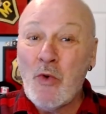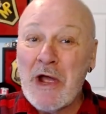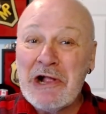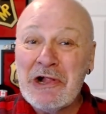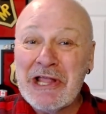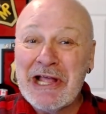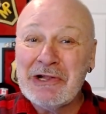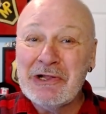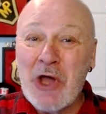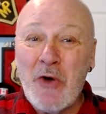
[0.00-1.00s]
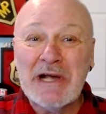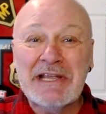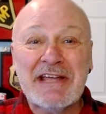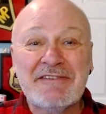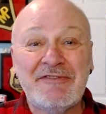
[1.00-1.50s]
Well, hello
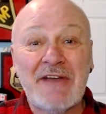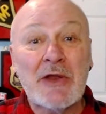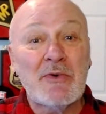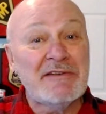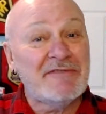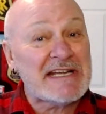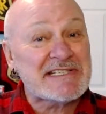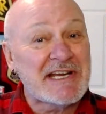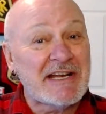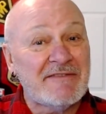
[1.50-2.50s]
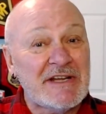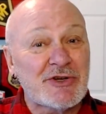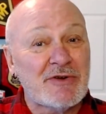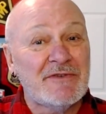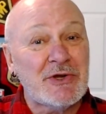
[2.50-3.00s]
again, fellow investigative
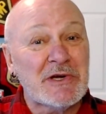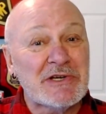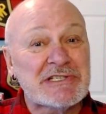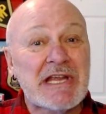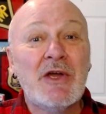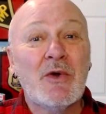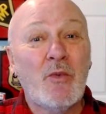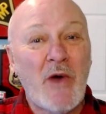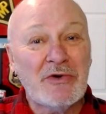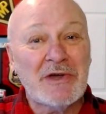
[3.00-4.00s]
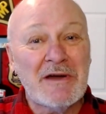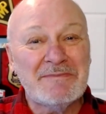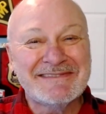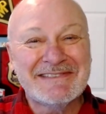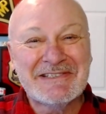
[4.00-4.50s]
interviewers.
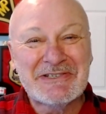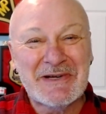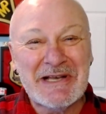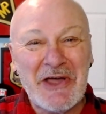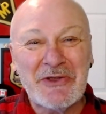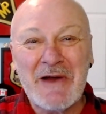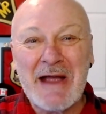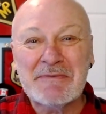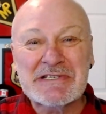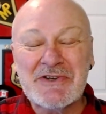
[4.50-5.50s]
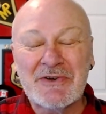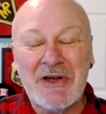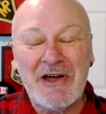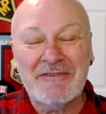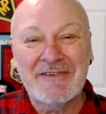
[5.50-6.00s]
Welcome to another episode
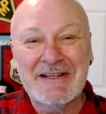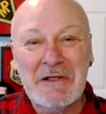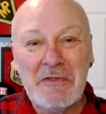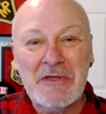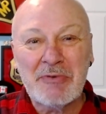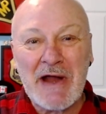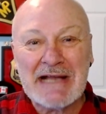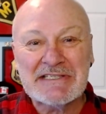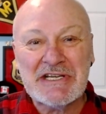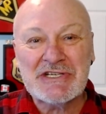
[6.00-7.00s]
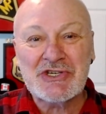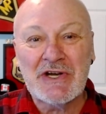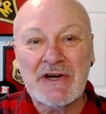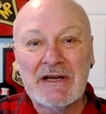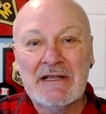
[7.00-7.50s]
of The
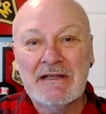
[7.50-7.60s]
Practitioner.